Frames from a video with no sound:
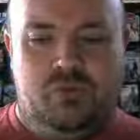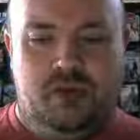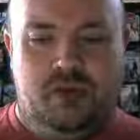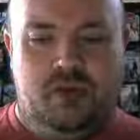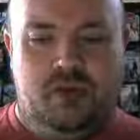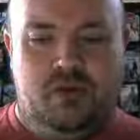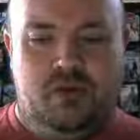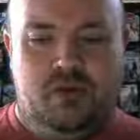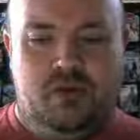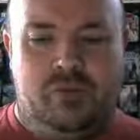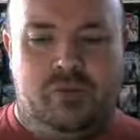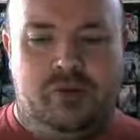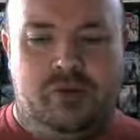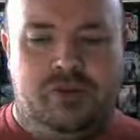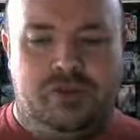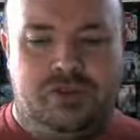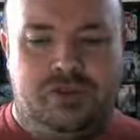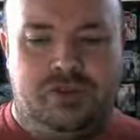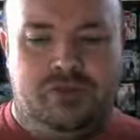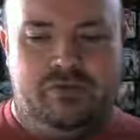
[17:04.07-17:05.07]
without harming
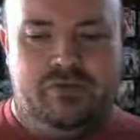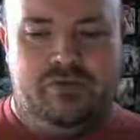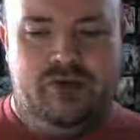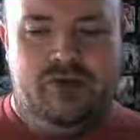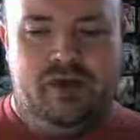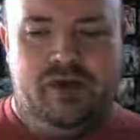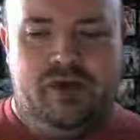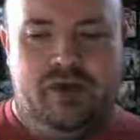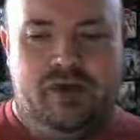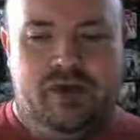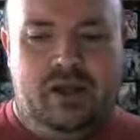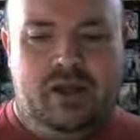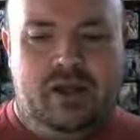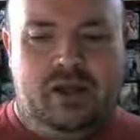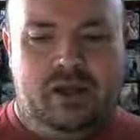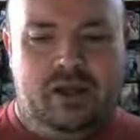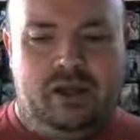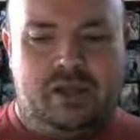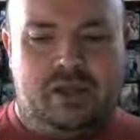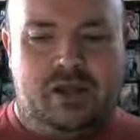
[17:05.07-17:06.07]
yourself.
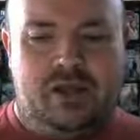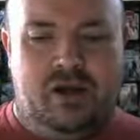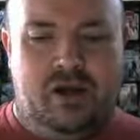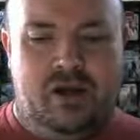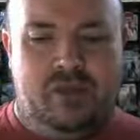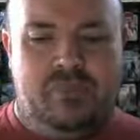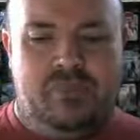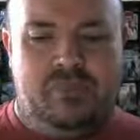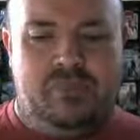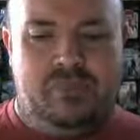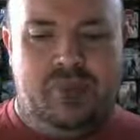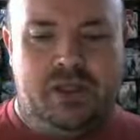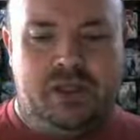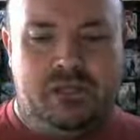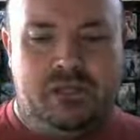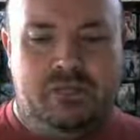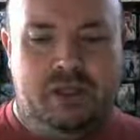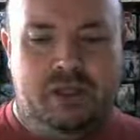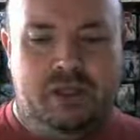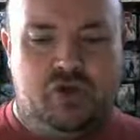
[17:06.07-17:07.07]
Now this guy
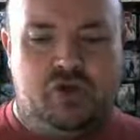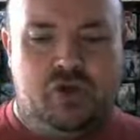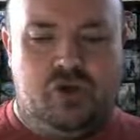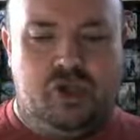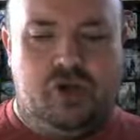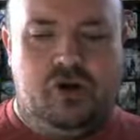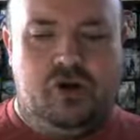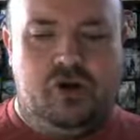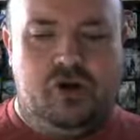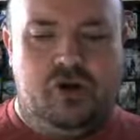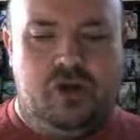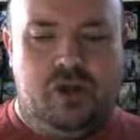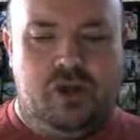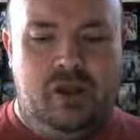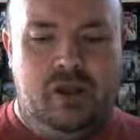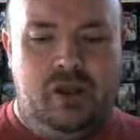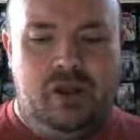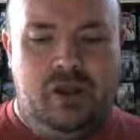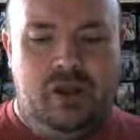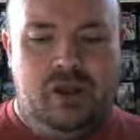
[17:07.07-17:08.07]
is a bit trickier.
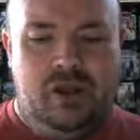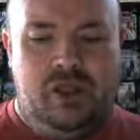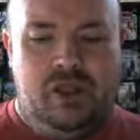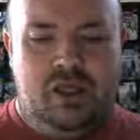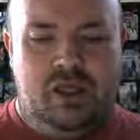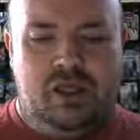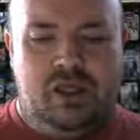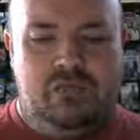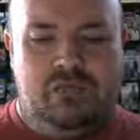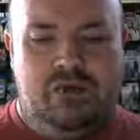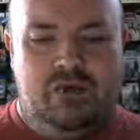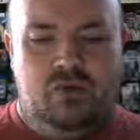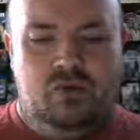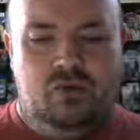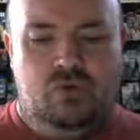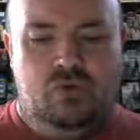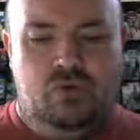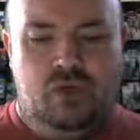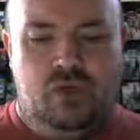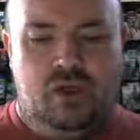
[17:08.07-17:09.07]
If
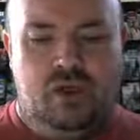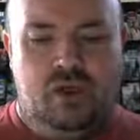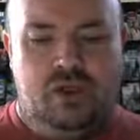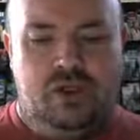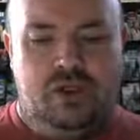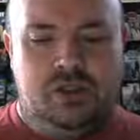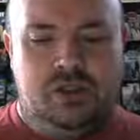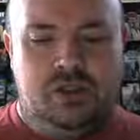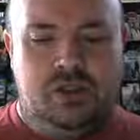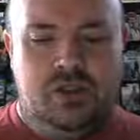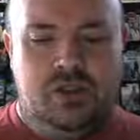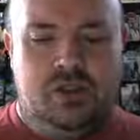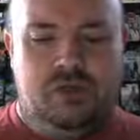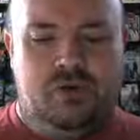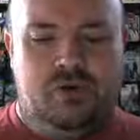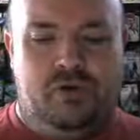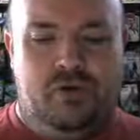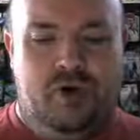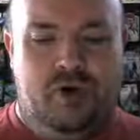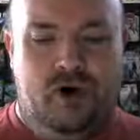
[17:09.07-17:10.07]
you
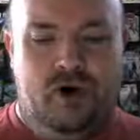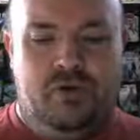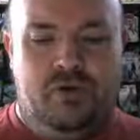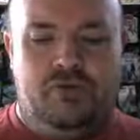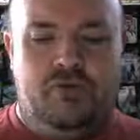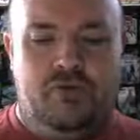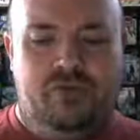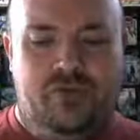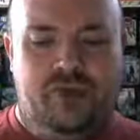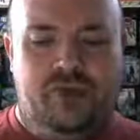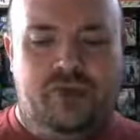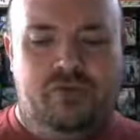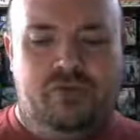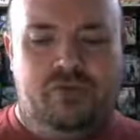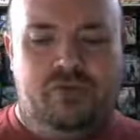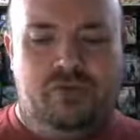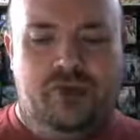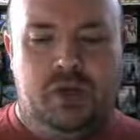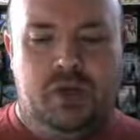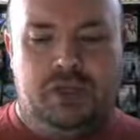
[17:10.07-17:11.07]
jump off of a
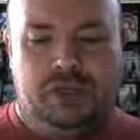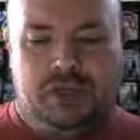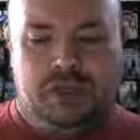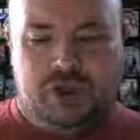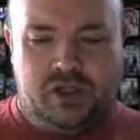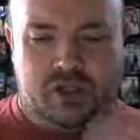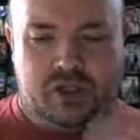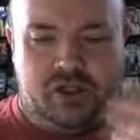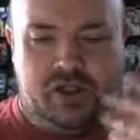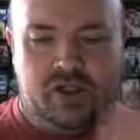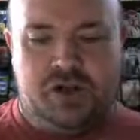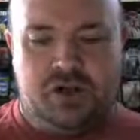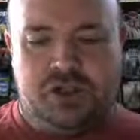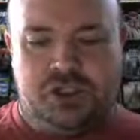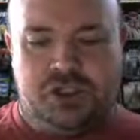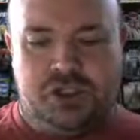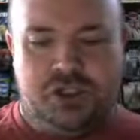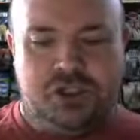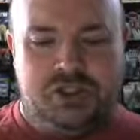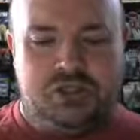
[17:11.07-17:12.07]
cube and start the color
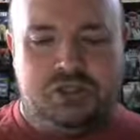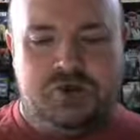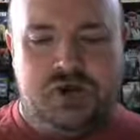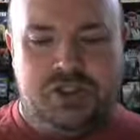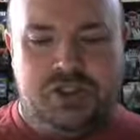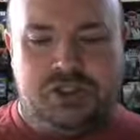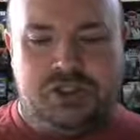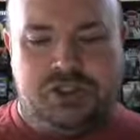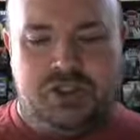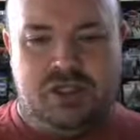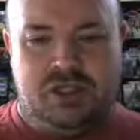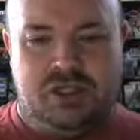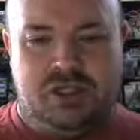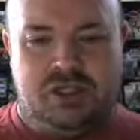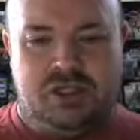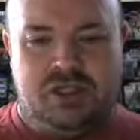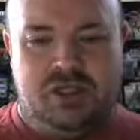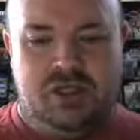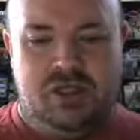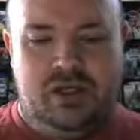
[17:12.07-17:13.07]
change
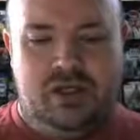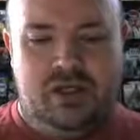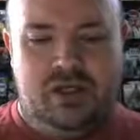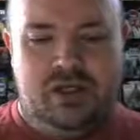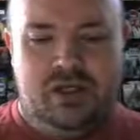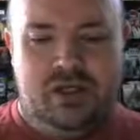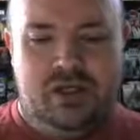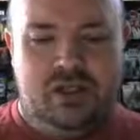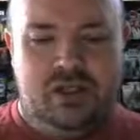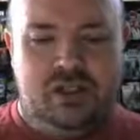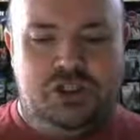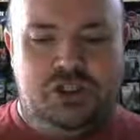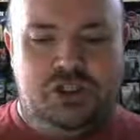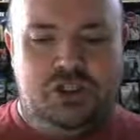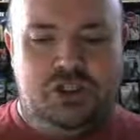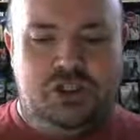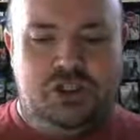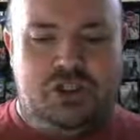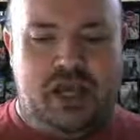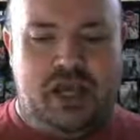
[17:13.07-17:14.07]
process
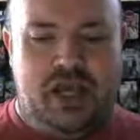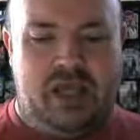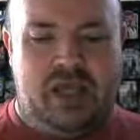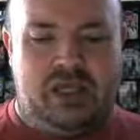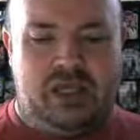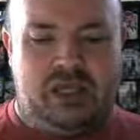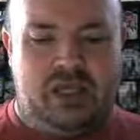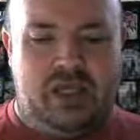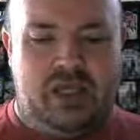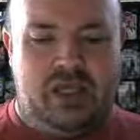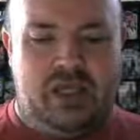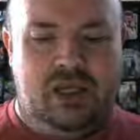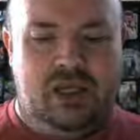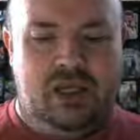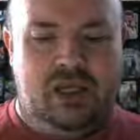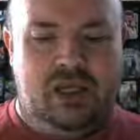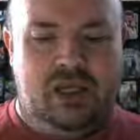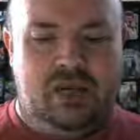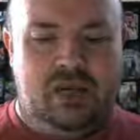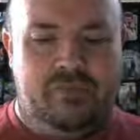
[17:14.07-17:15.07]
just as
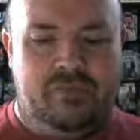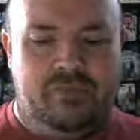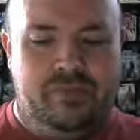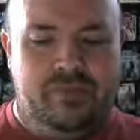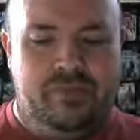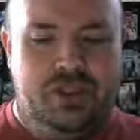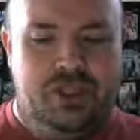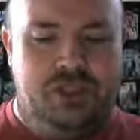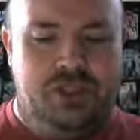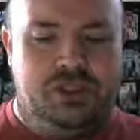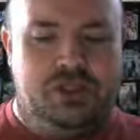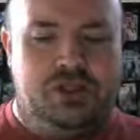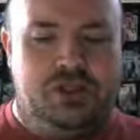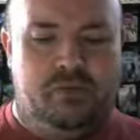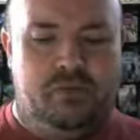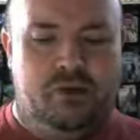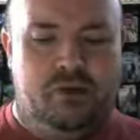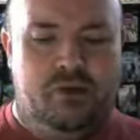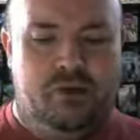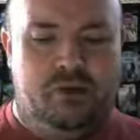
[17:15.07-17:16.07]
he is
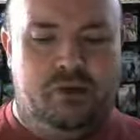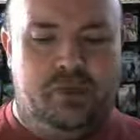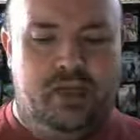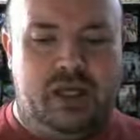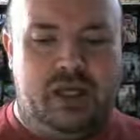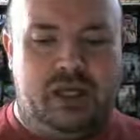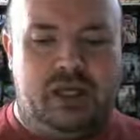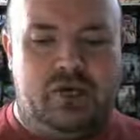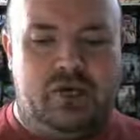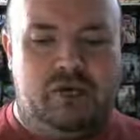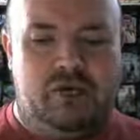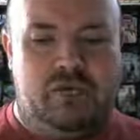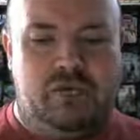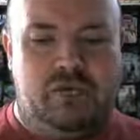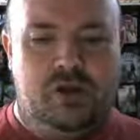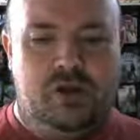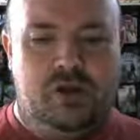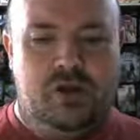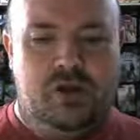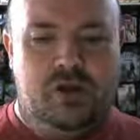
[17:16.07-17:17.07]
jumping onto that cube,
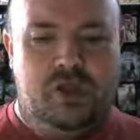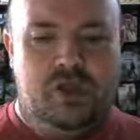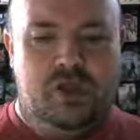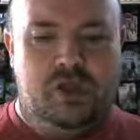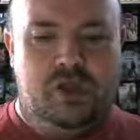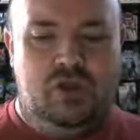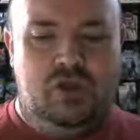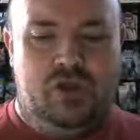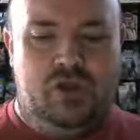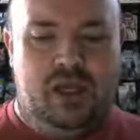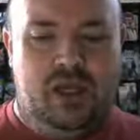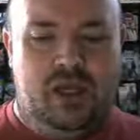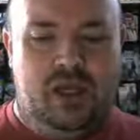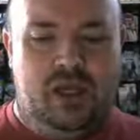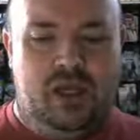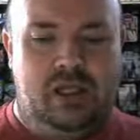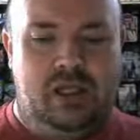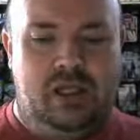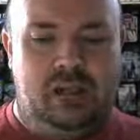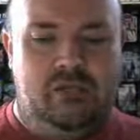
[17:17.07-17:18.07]
you
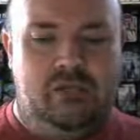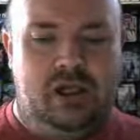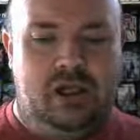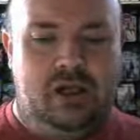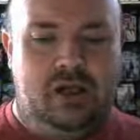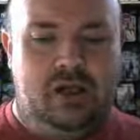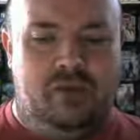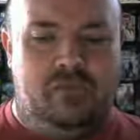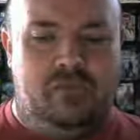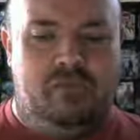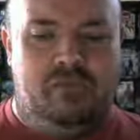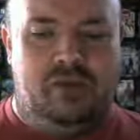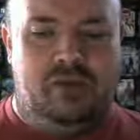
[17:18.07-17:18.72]
can eliminate him.